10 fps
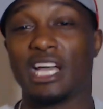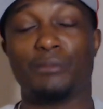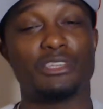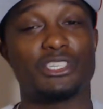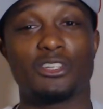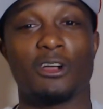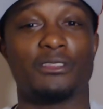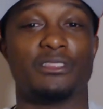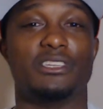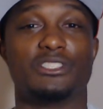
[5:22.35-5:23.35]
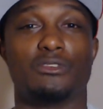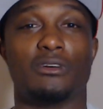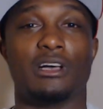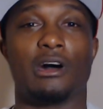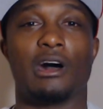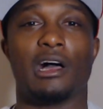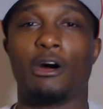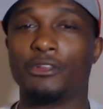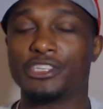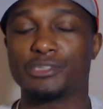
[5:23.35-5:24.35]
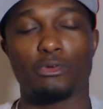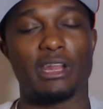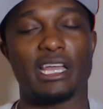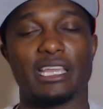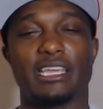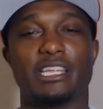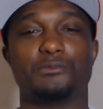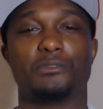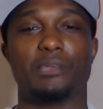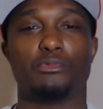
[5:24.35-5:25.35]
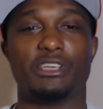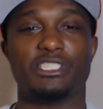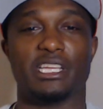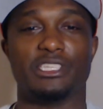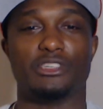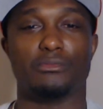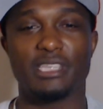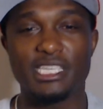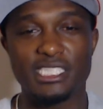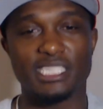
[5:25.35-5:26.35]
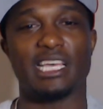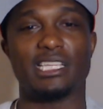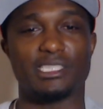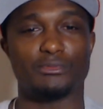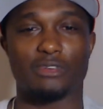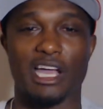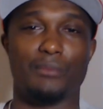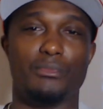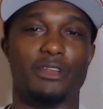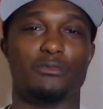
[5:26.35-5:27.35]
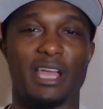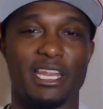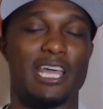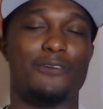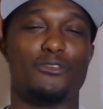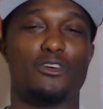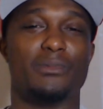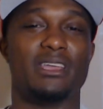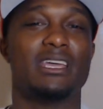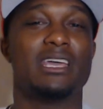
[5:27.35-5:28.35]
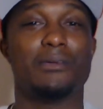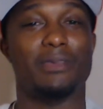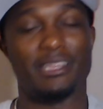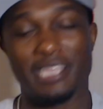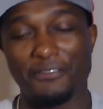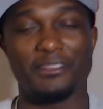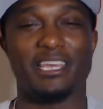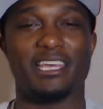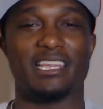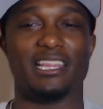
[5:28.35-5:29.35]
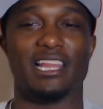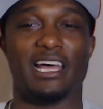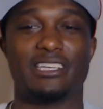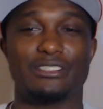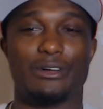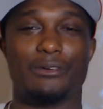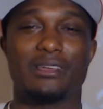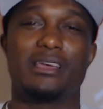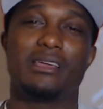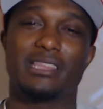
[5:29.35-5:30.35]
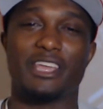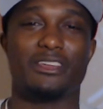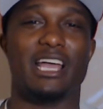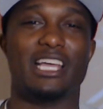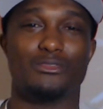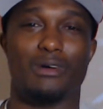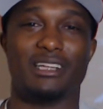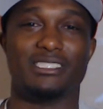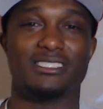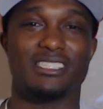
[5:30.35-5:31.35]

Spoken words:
I'm just starting this, so all the support I can get is really appreciated. So please hit that subscribe button right now for me, and definitely hit that like. So thank you guys for watching.